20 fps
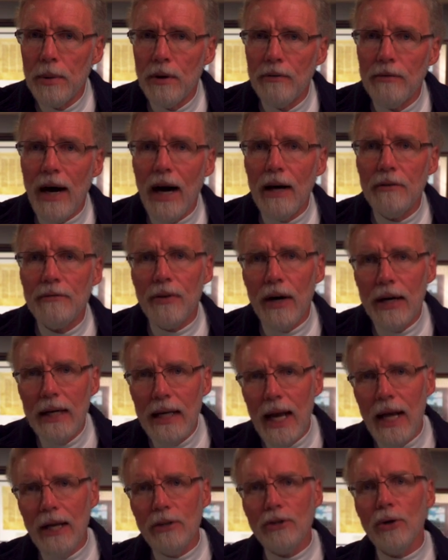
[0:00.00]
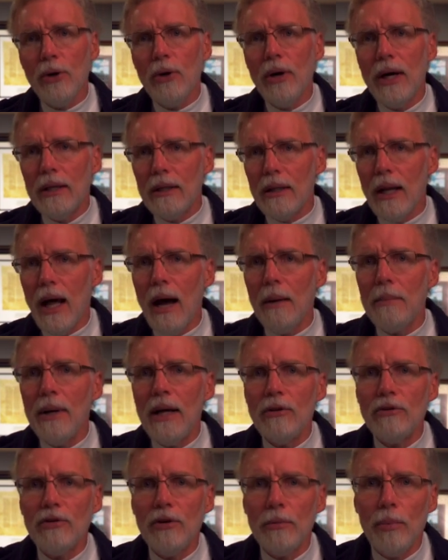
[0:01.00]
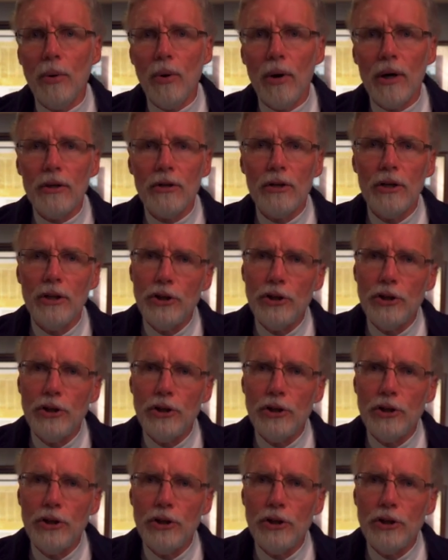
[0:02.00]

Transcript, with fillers: provide financial and lobbying support